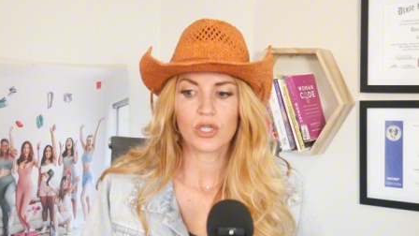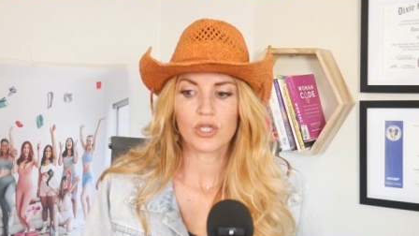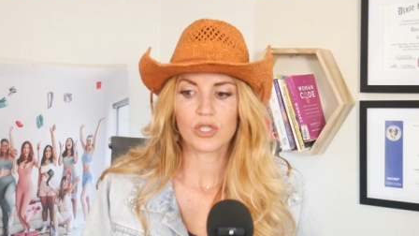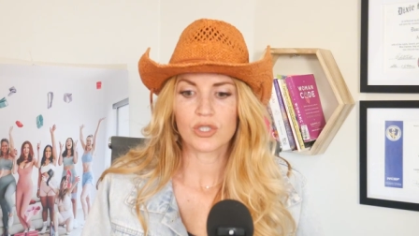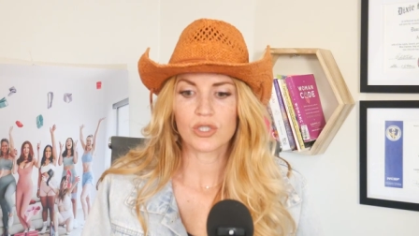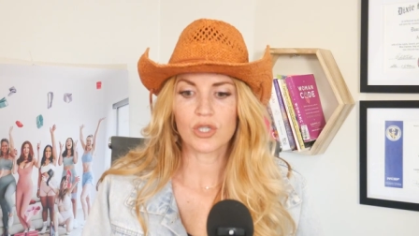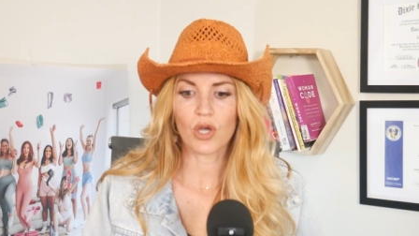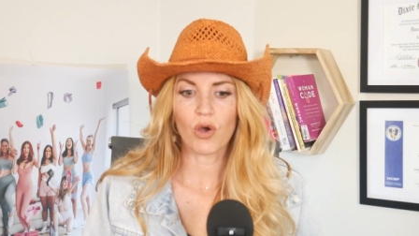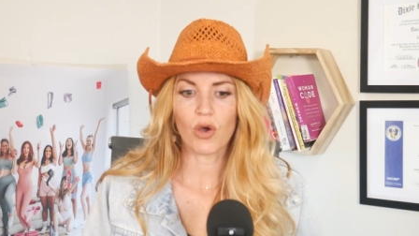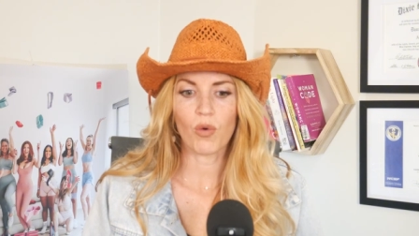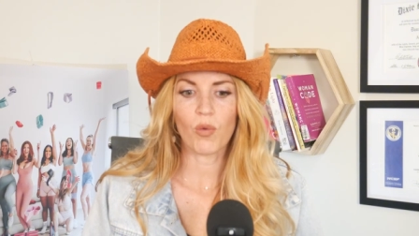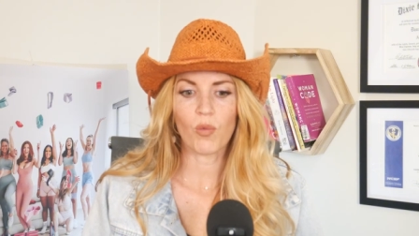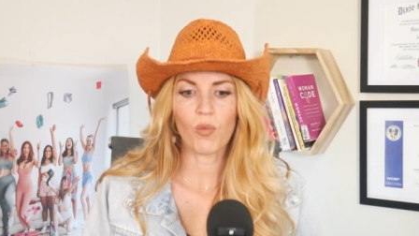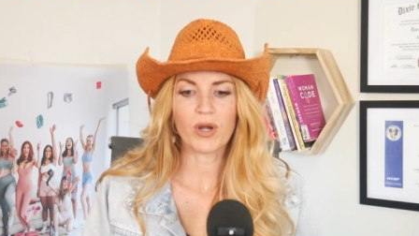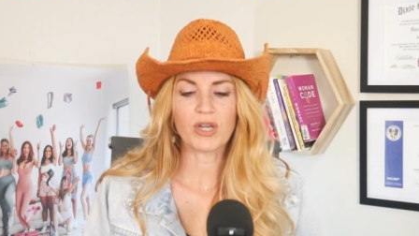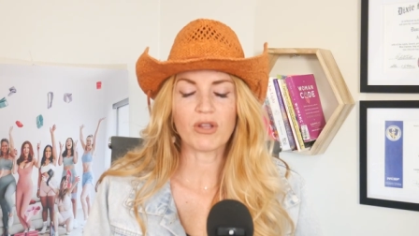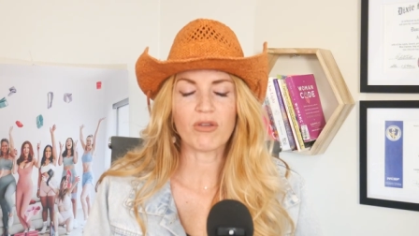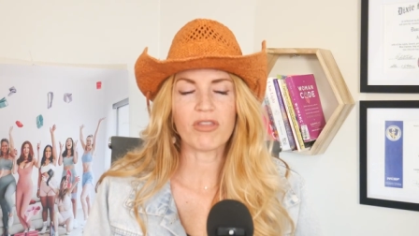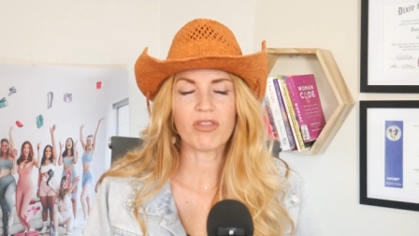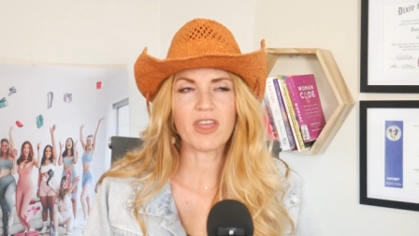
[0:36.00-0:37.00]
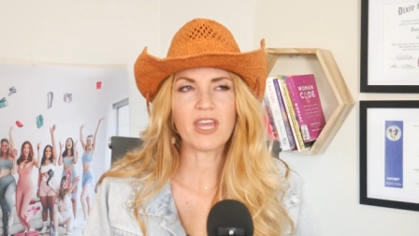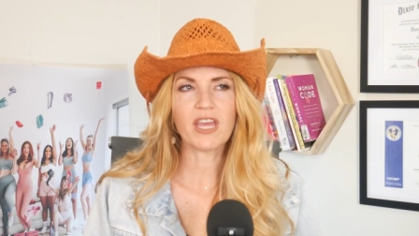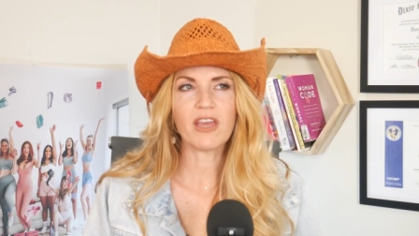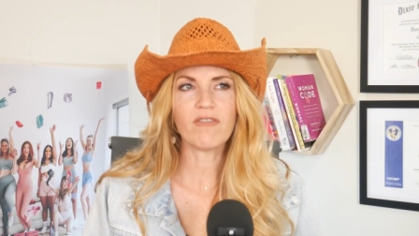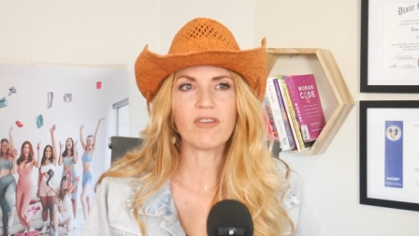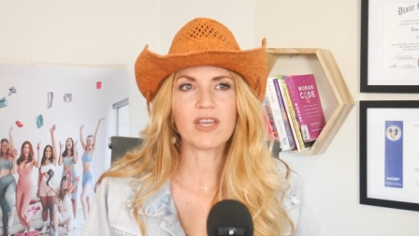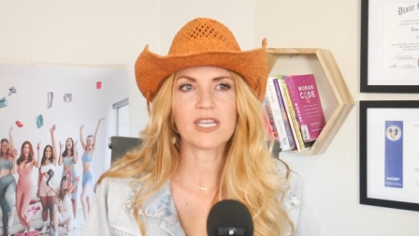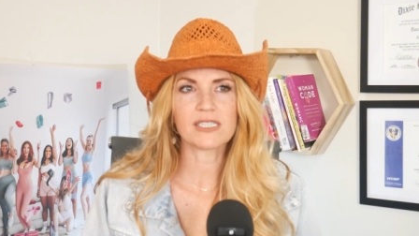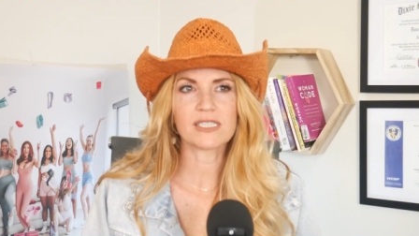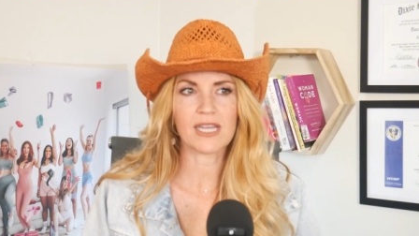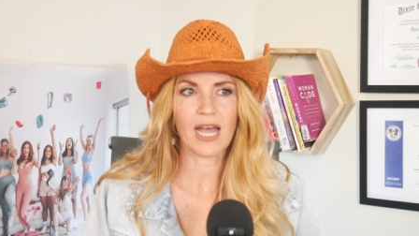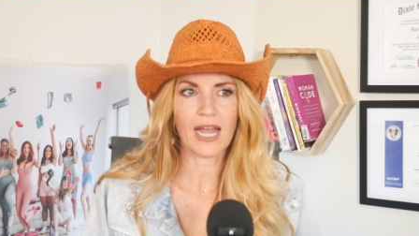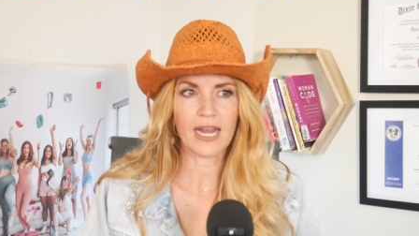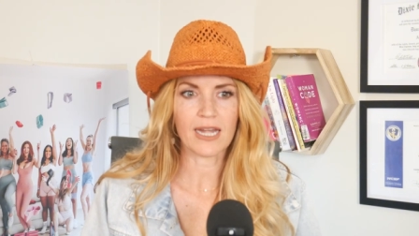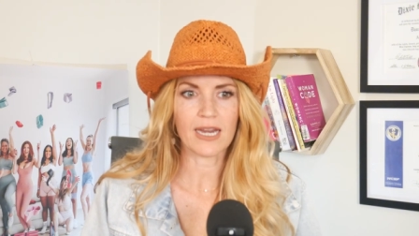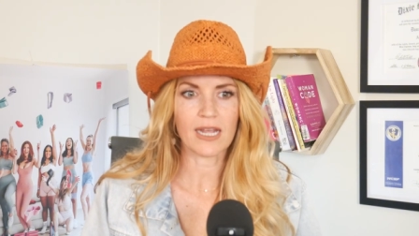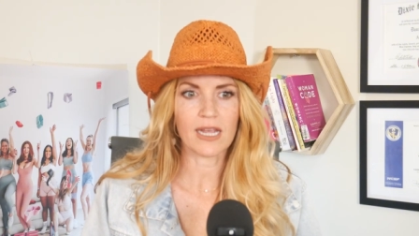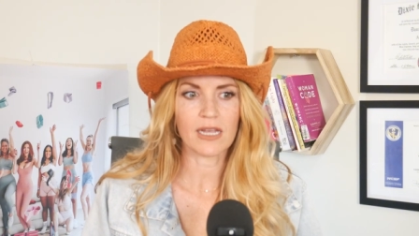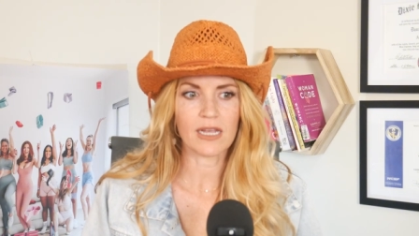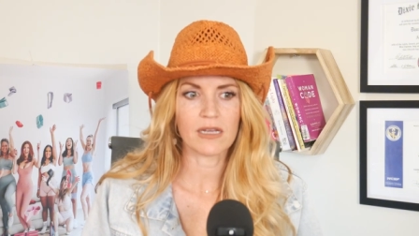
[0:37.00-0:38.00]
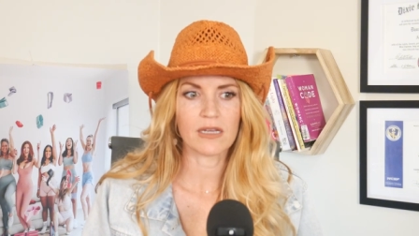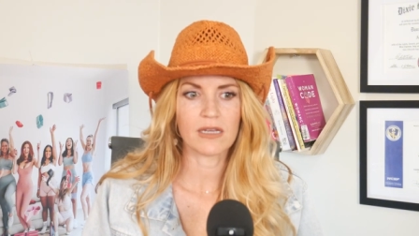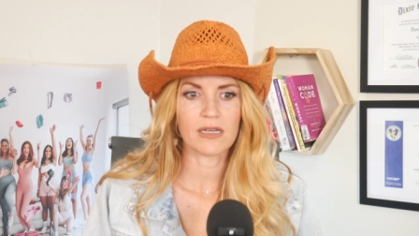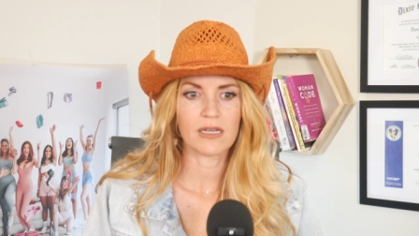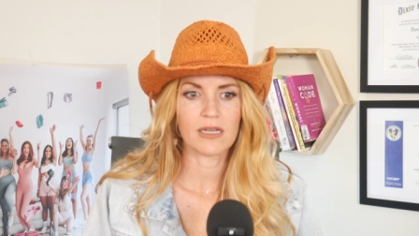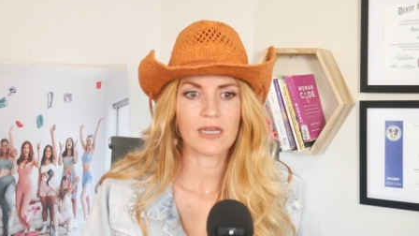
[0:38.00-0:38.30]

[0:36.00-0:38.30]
So, when you think of anxiety,